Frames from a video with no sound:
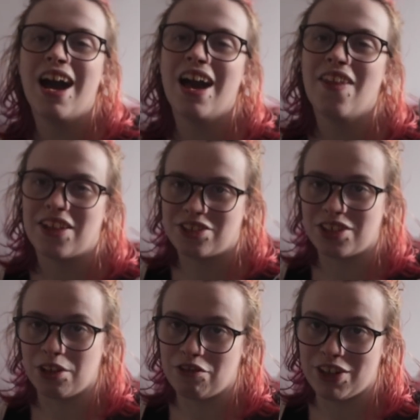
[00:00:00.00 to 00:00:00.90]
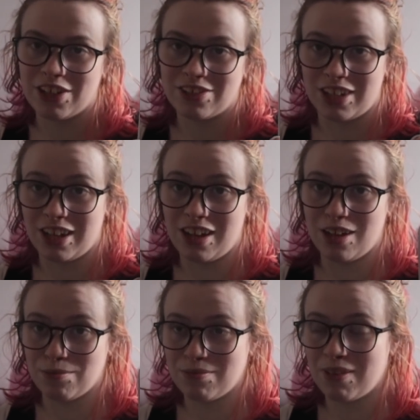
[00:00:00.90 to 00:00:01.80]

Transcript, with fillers: And that's the university alarm.